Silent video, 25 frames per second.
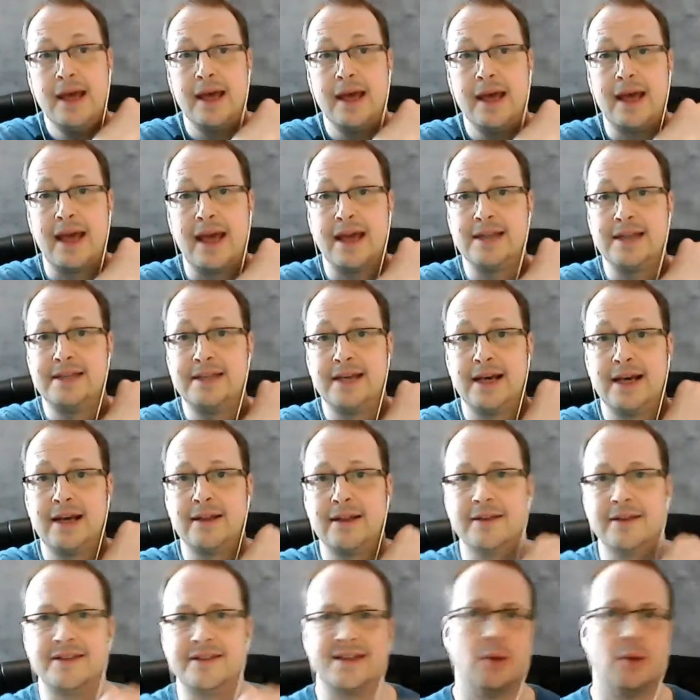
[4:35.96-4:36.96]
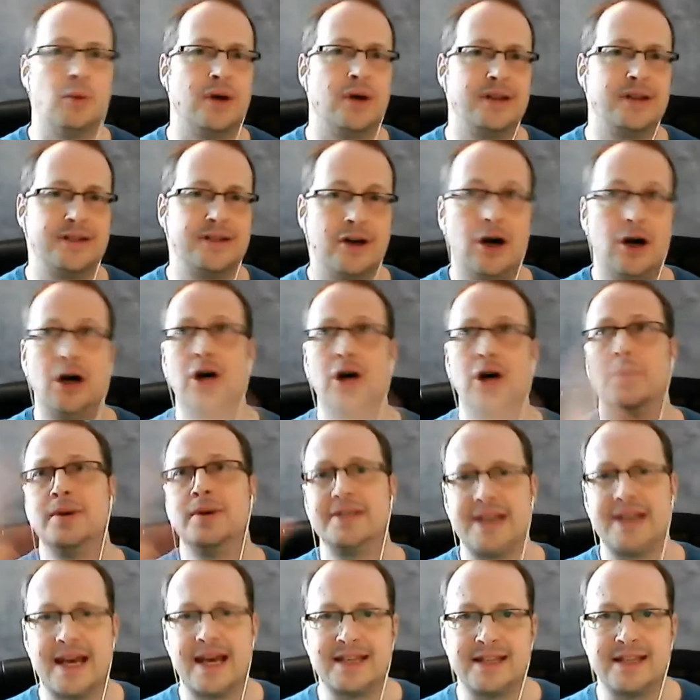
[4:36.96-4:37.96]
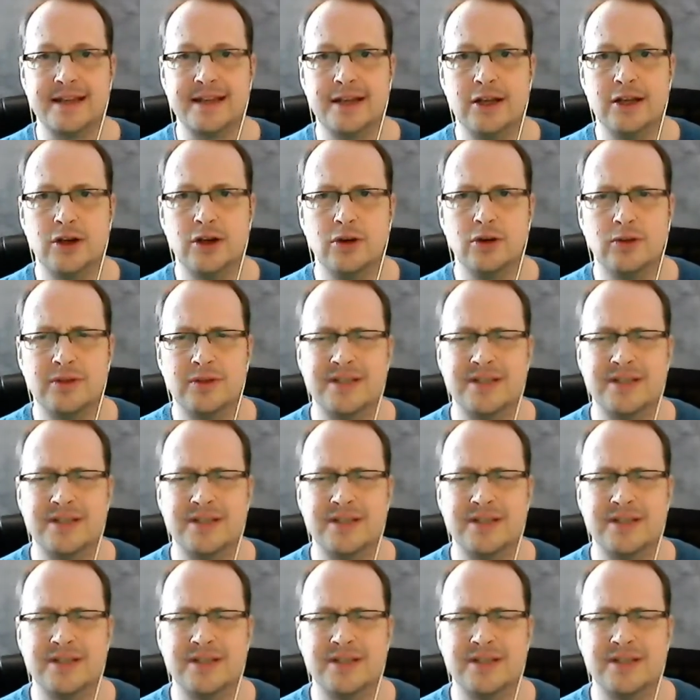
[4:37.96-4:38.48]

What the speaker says: and someone's always asking you,